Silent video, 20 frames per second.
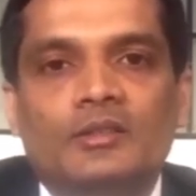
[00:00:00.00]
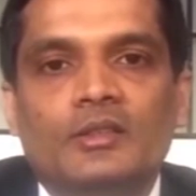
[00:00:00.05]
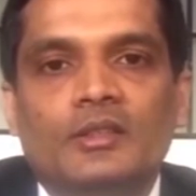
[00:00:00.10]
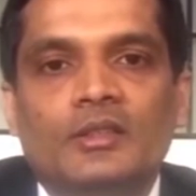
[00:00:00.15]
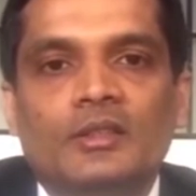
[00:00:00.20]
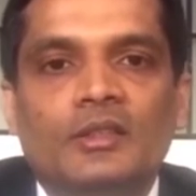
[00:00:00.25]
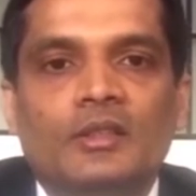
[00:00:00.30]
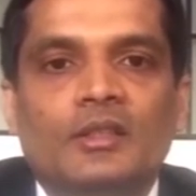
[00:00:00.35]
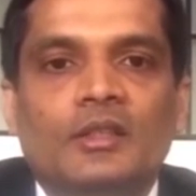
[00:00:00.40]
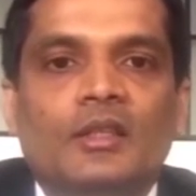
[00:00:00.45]

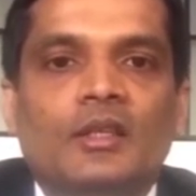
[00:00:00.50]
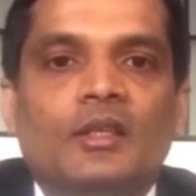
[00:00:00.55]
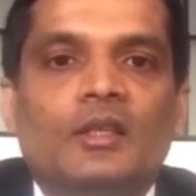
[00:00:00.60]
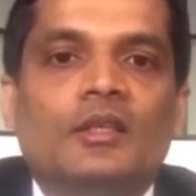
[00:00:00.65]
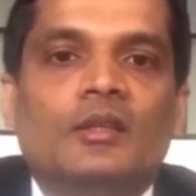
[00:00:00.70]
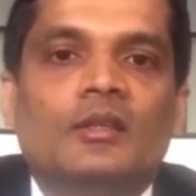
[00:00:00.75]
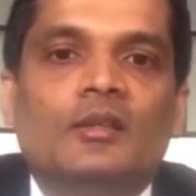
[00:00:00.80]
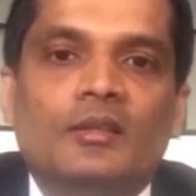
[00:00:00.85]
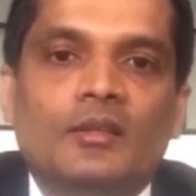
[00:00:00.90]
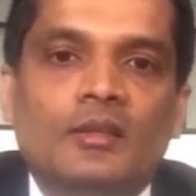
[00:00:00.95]
Now the
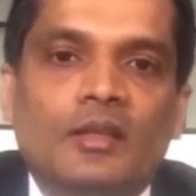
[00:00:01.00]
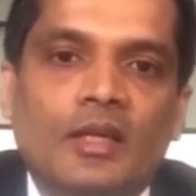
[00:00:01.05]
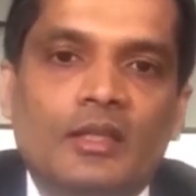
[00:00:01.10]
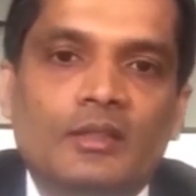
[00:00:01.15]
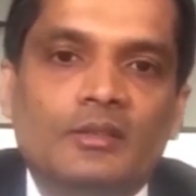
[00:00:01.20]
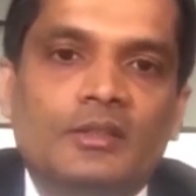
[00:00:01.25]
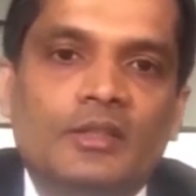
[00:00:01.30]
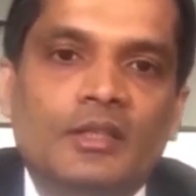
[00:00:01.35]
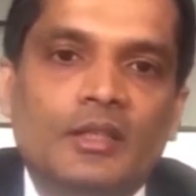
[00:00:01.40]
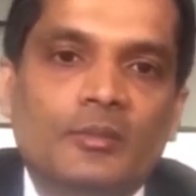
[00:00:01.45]
surgical
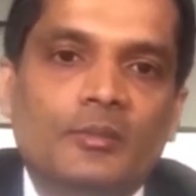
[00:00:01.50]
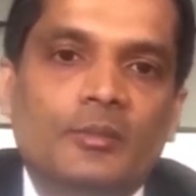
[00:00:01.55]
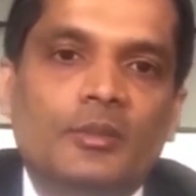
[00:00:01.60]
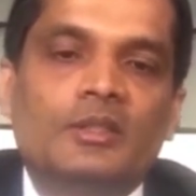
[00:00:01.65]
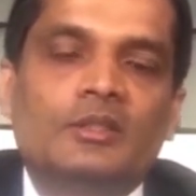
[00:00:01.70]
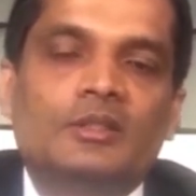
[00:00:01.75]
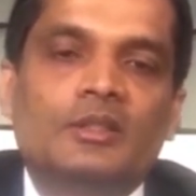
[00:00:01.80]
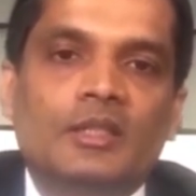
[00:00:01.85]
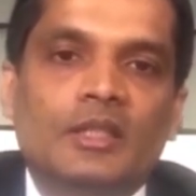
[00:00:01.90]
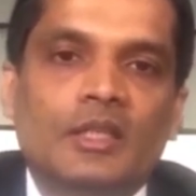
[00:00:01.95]
risks are
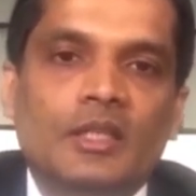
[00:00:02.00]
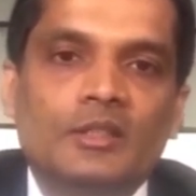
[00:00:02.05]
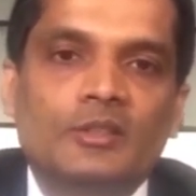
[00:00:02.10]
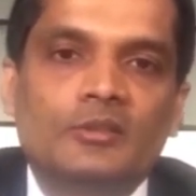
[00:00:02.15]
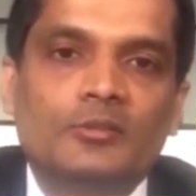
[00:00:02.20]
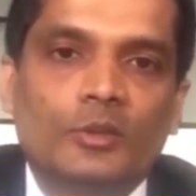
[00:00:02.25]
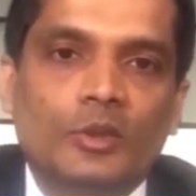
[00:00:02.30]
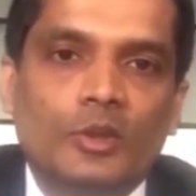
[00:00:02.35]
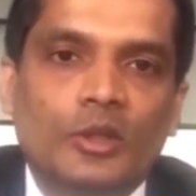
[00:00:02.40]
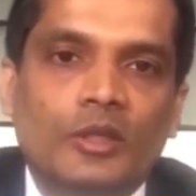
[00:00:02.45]
obviously
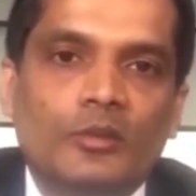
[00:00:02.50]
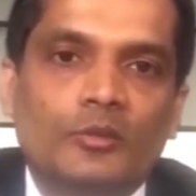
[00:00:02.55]
surgeon